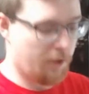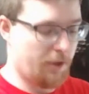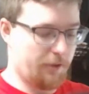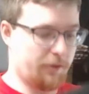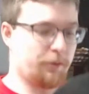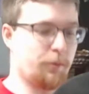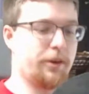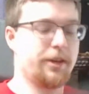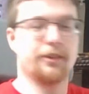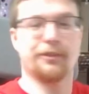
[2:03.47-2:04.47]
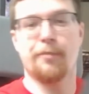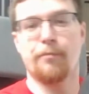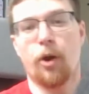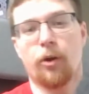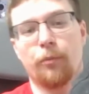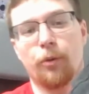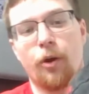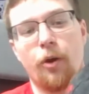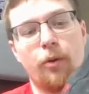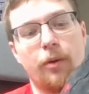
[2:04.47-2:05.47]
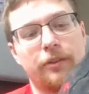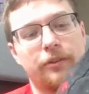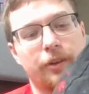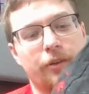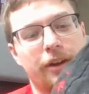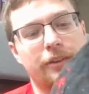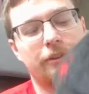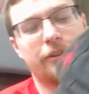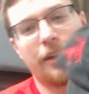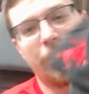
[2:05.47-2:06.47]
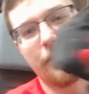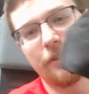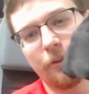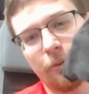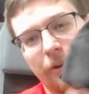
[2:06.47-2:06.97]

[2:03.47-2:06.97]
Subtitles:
This one is Marlboro Cigarettes. This one